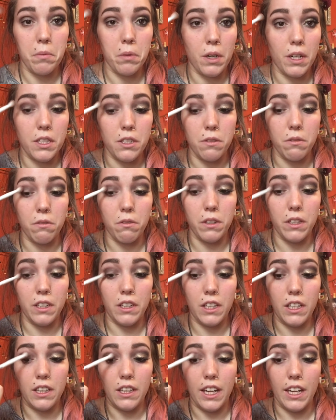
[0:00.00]
press
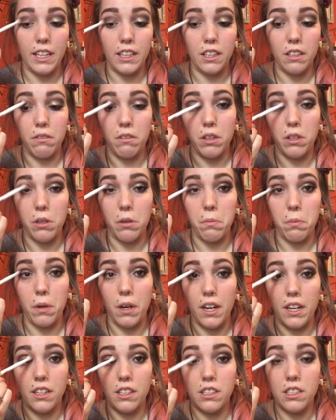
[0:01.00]
really lightly with your
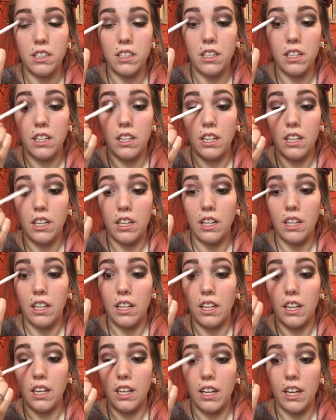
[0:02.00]
brush,
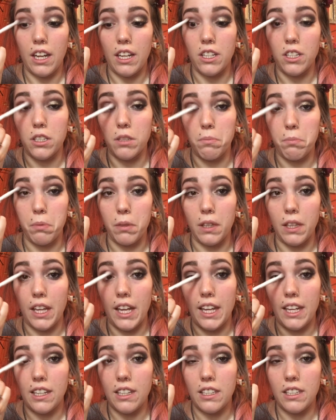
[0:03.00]
and just
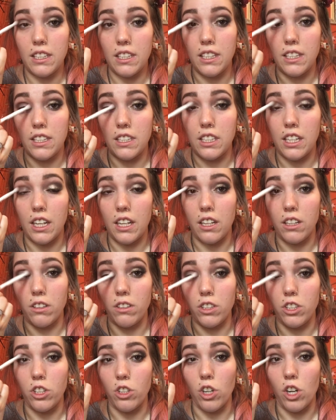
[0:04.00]
blend
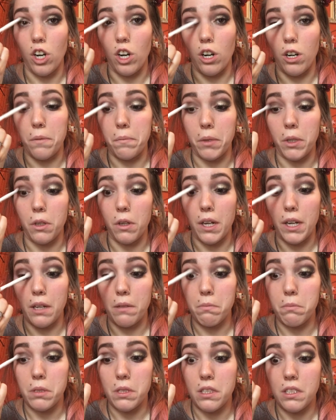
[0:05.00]
until your arm
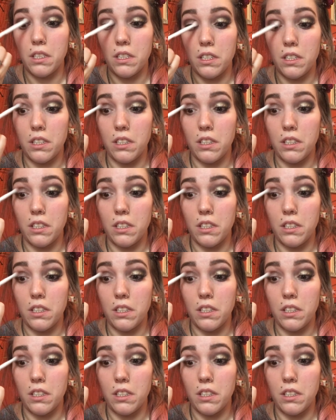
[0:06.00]
cramps.